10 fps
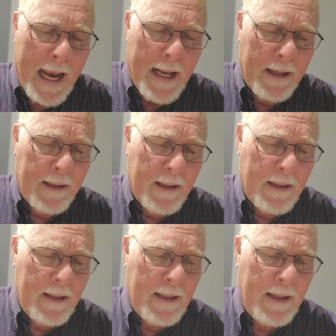And
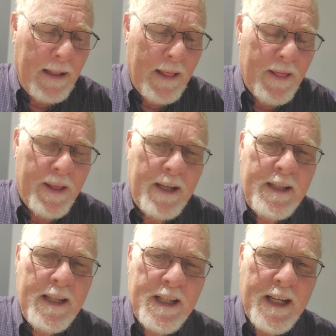
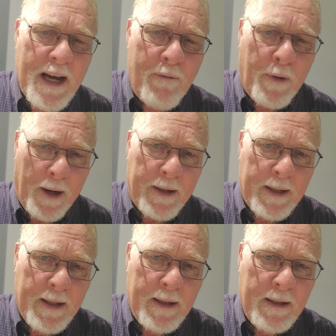this is different
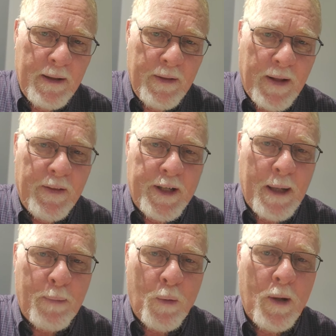than the
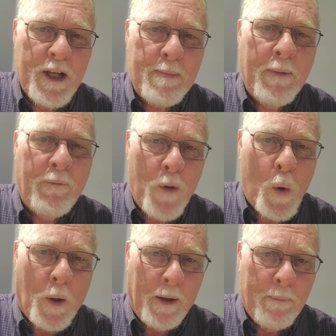temple was
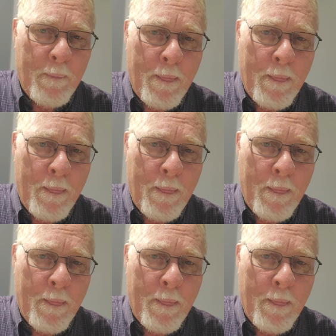before.